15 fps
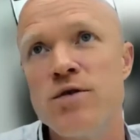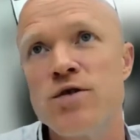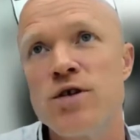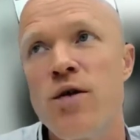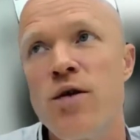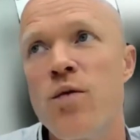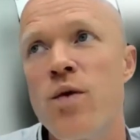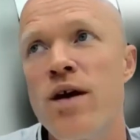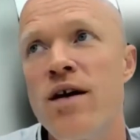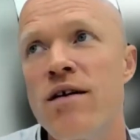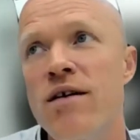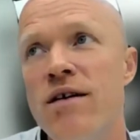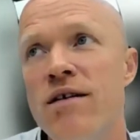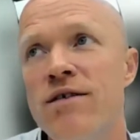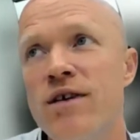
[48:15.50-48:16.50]
So we
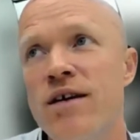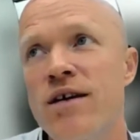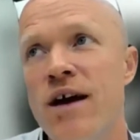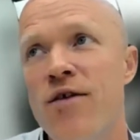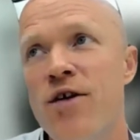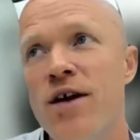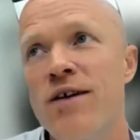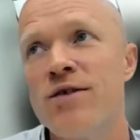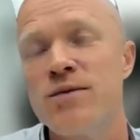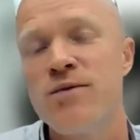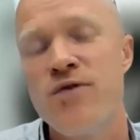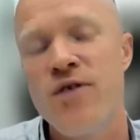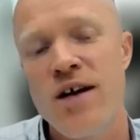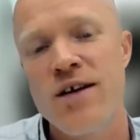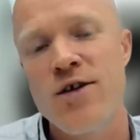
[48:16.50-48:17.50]
are carrying out some
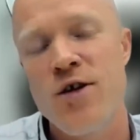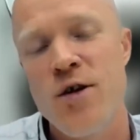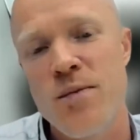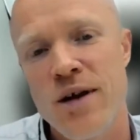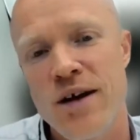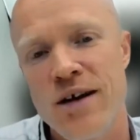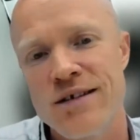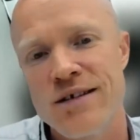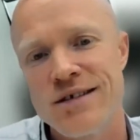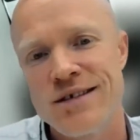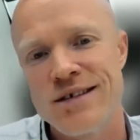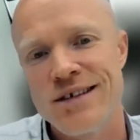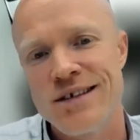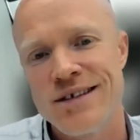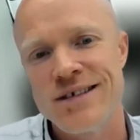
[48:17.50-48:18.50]
fairly
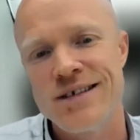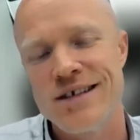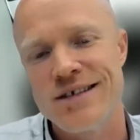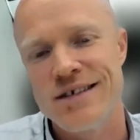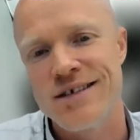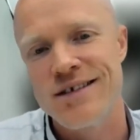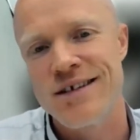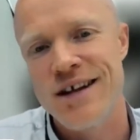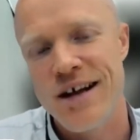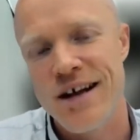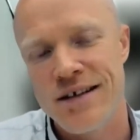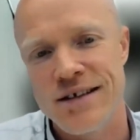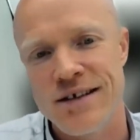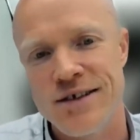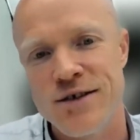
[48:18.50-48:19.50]
complex statistical
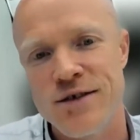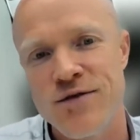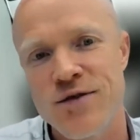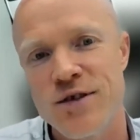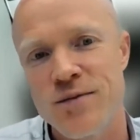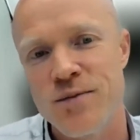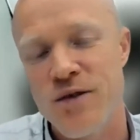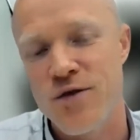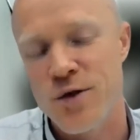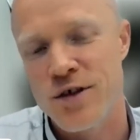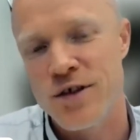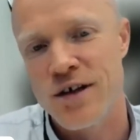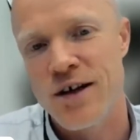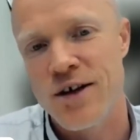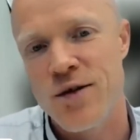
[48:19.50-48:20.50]
analysis before
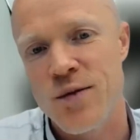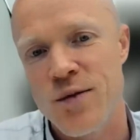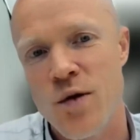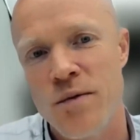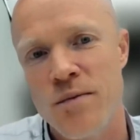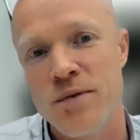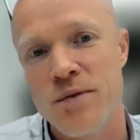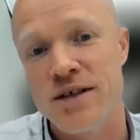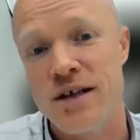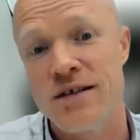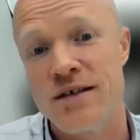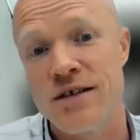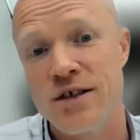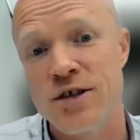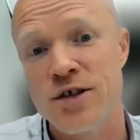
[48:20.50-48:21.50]
deciding on what
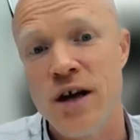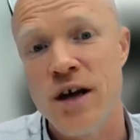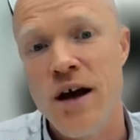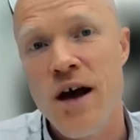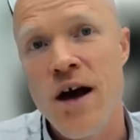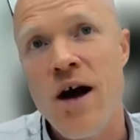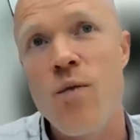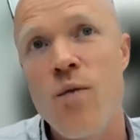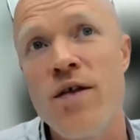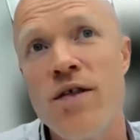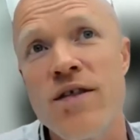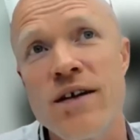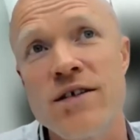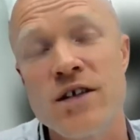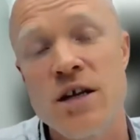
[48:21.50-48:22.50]
percentage, and whether
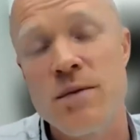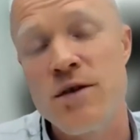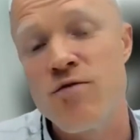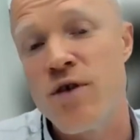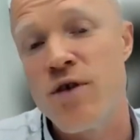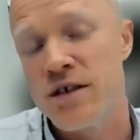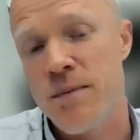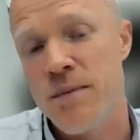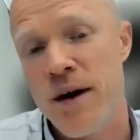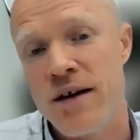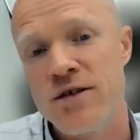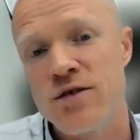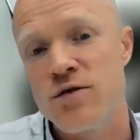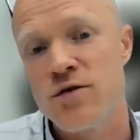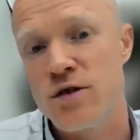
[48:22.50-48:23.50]
that's going to be
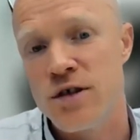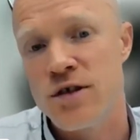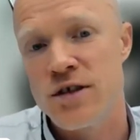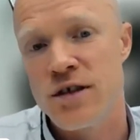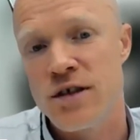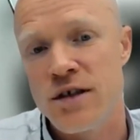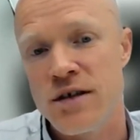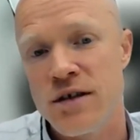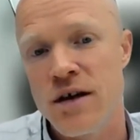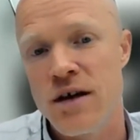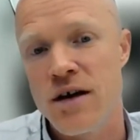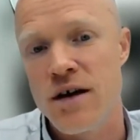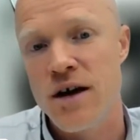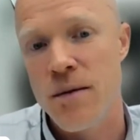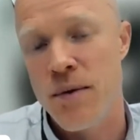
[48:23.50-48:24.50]
risk-based or just
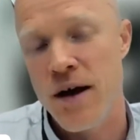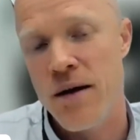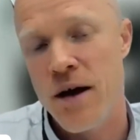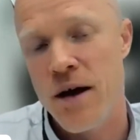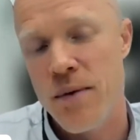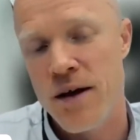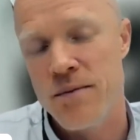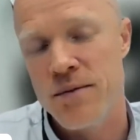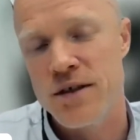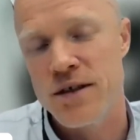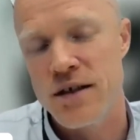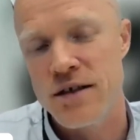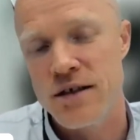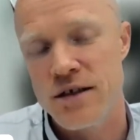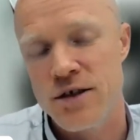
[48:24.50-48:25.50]
a plain
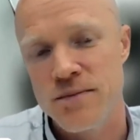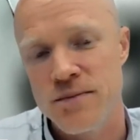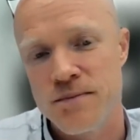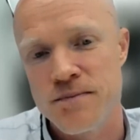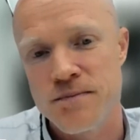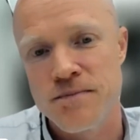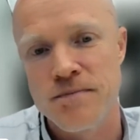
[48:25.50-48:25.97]
percentage.